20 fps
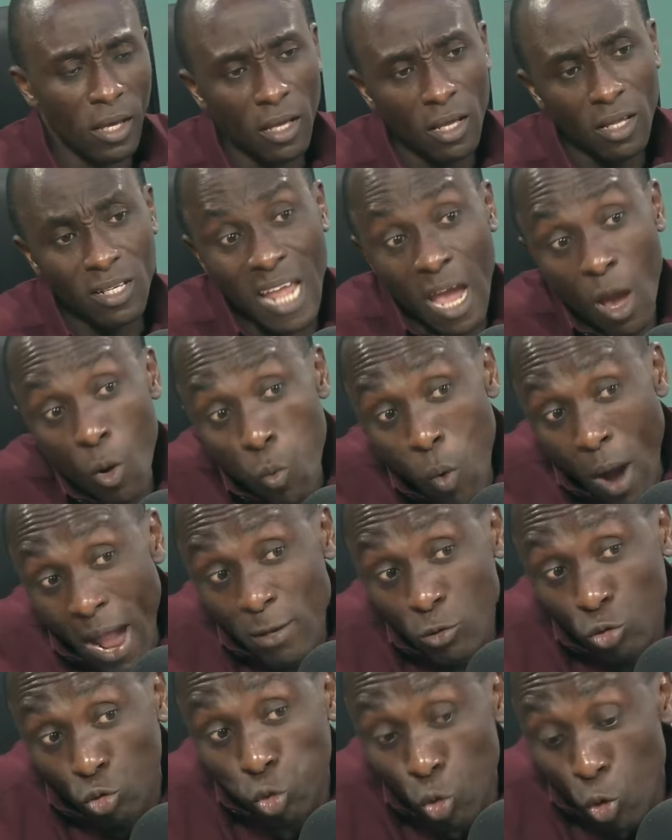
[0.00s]
They
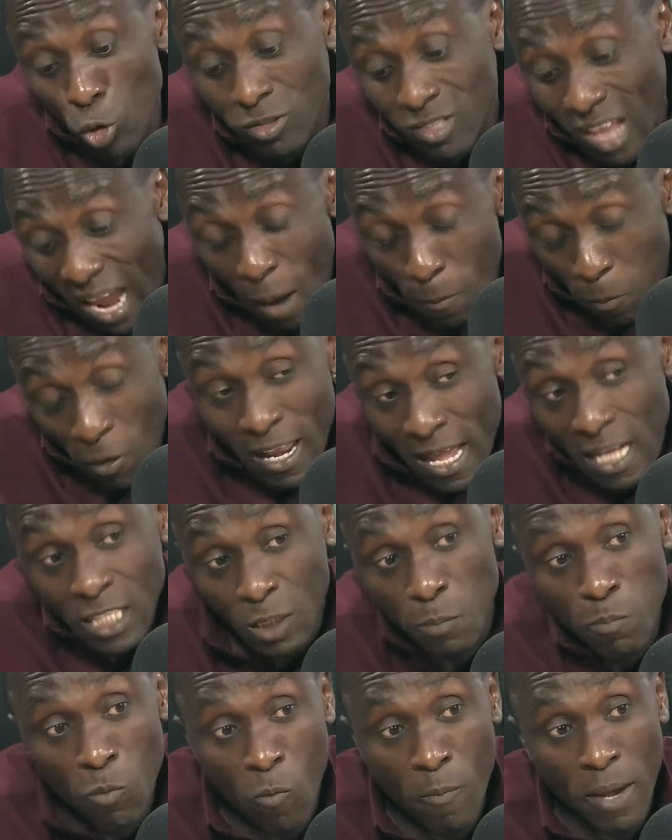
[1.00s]
went through
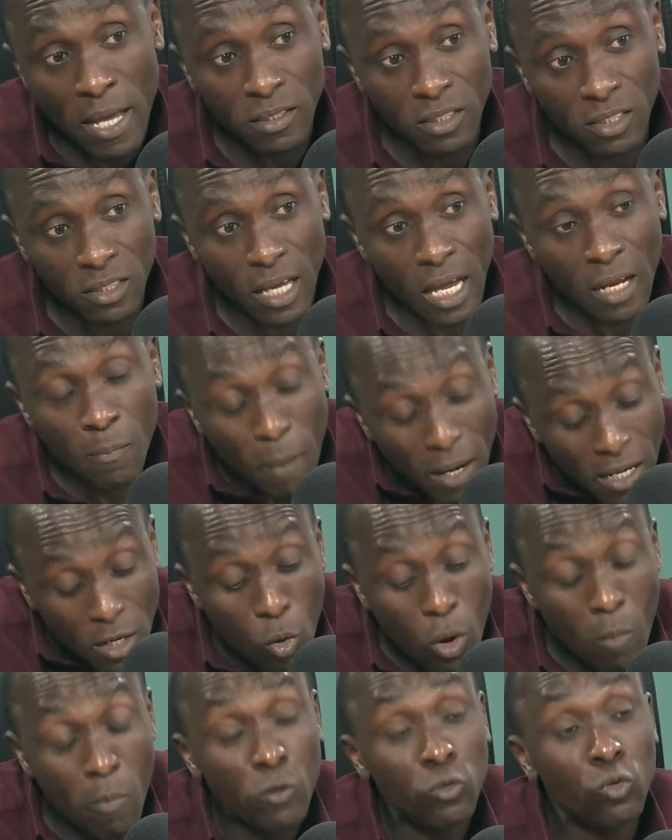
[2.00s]
turbulent moments and but they
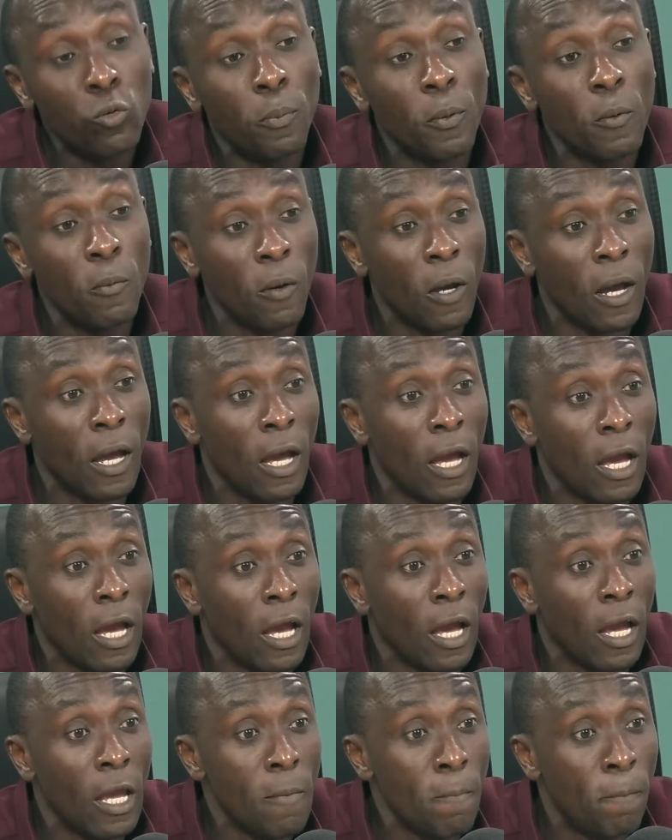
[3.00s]
were able
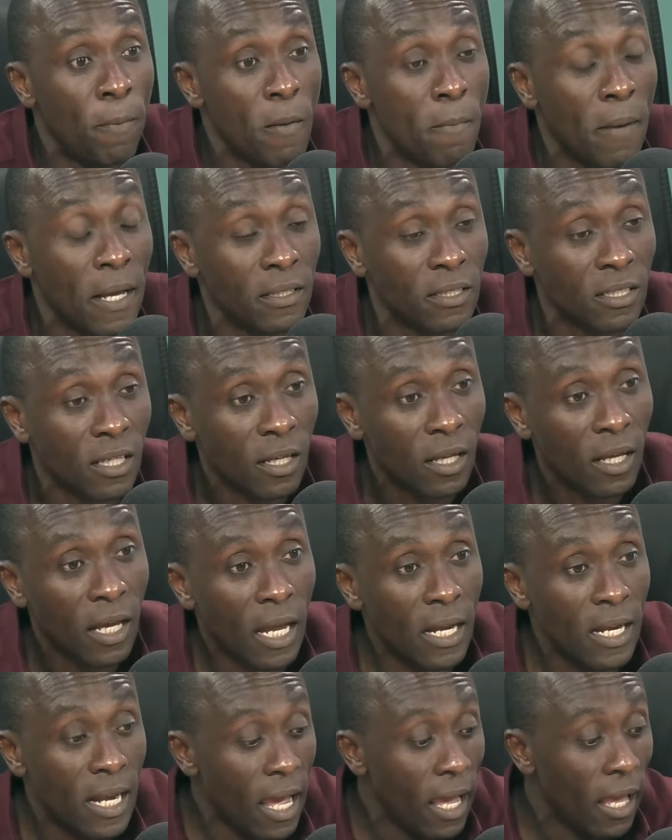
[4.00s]
to implement
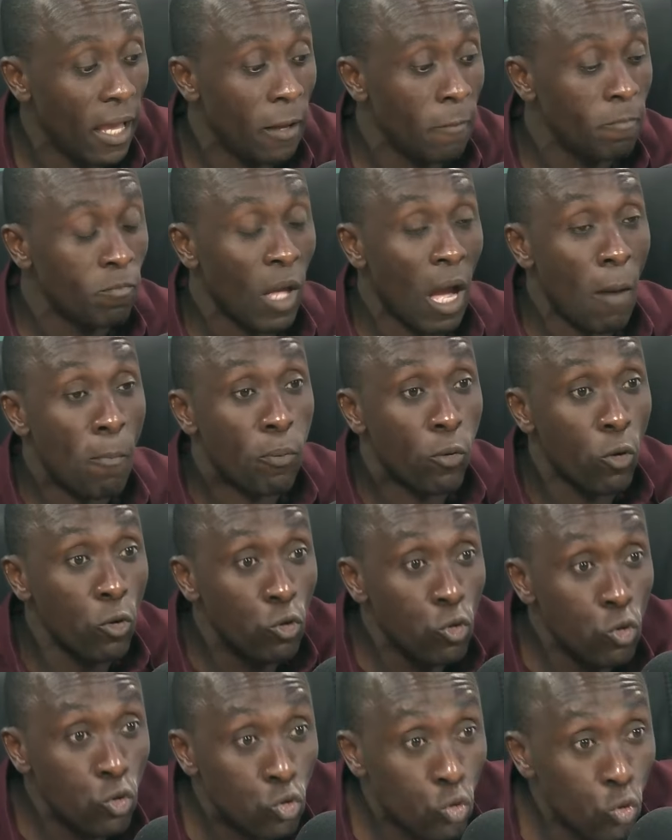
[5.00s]
and
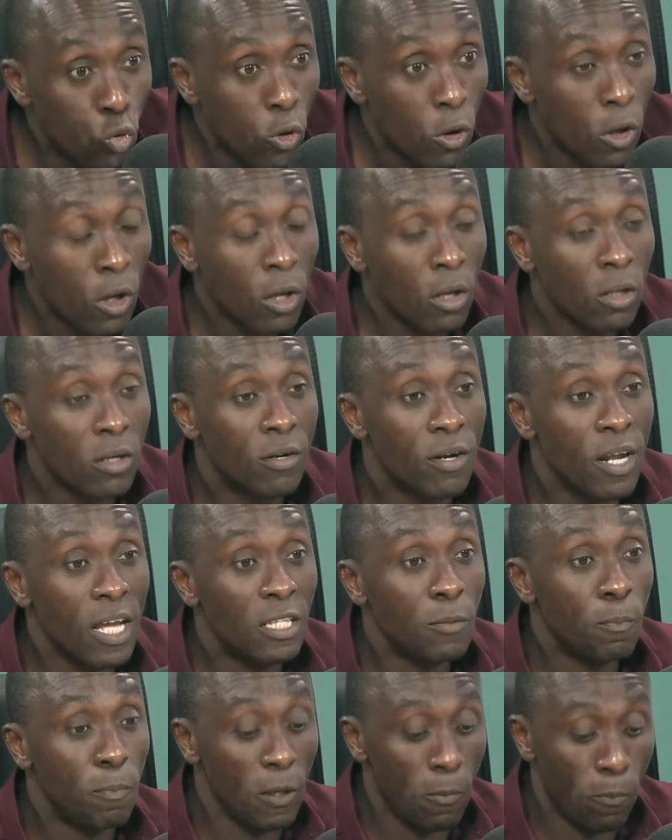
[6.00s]
produce
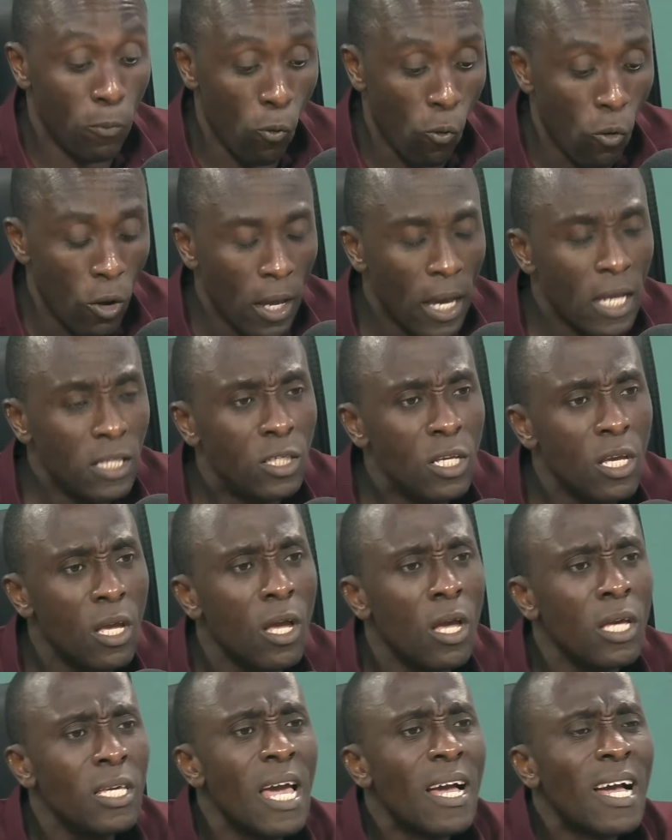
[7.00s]
great people. Enti
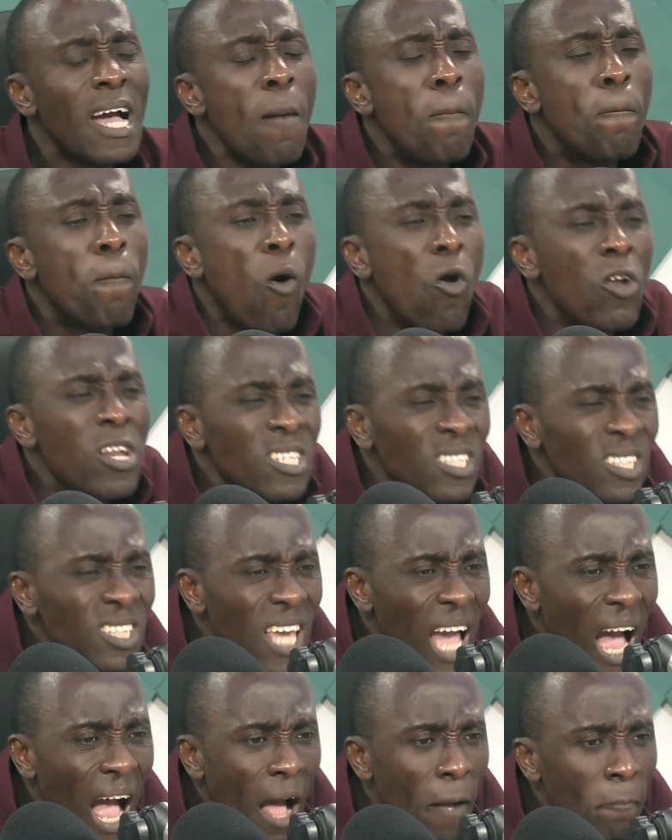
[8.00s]
ye ka policy
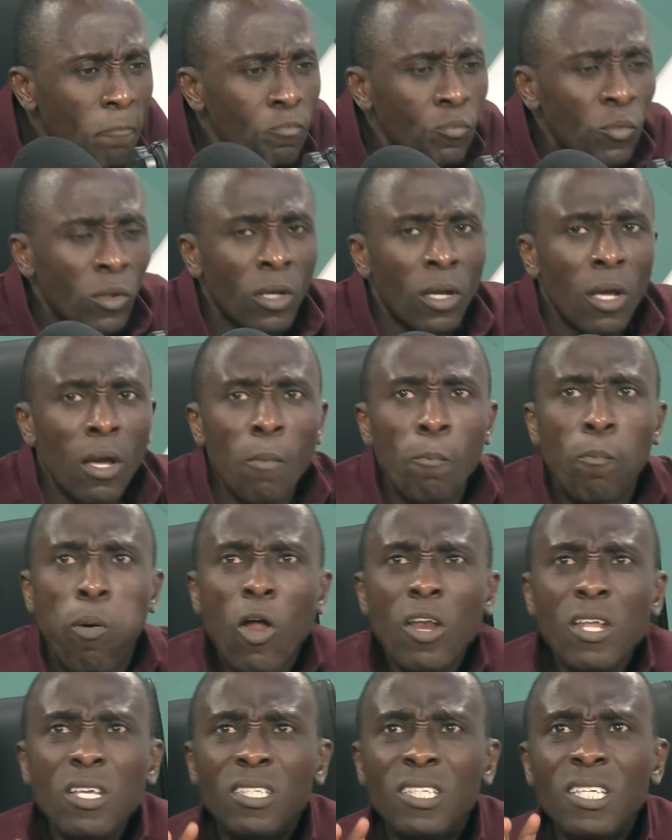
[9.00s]
a.
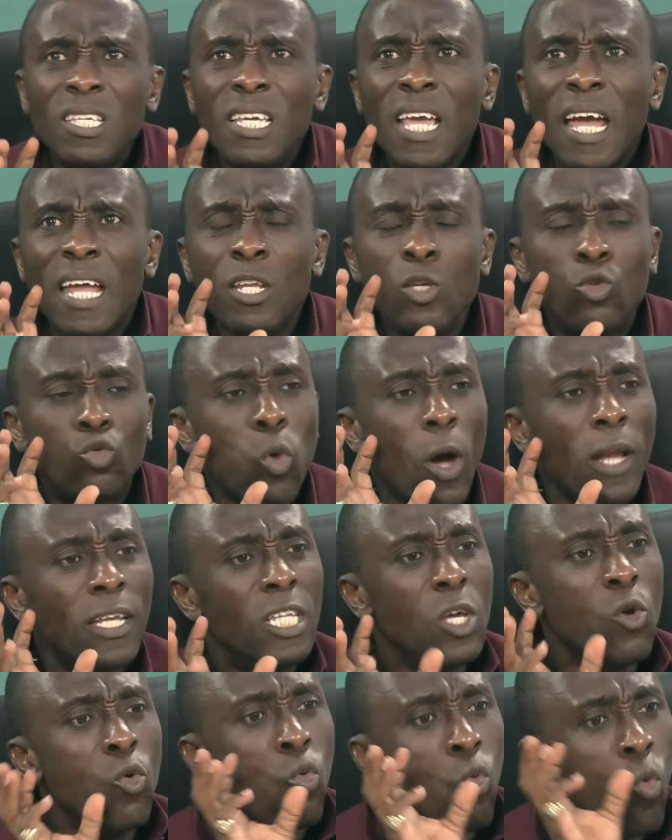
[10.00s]
Policy ye ni suade
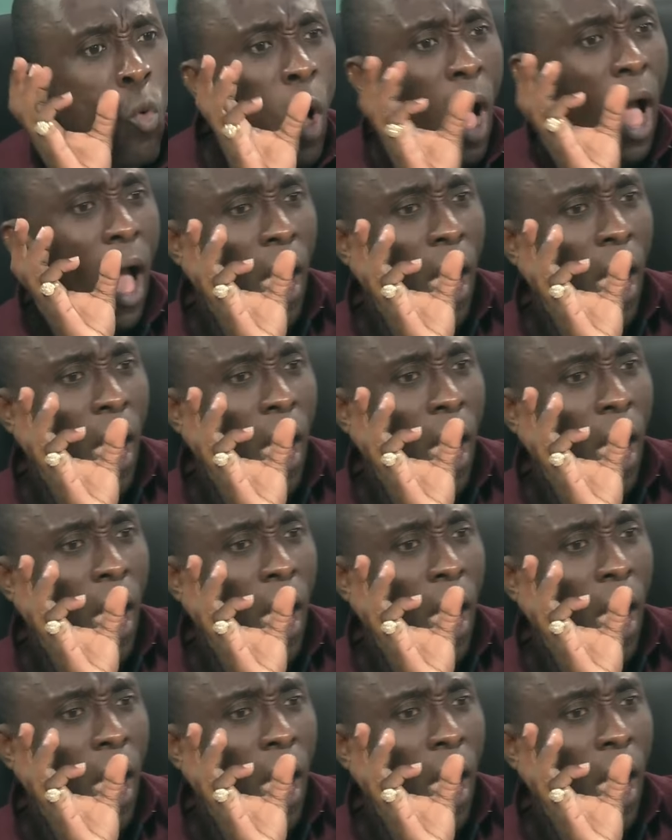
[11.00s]
hu a.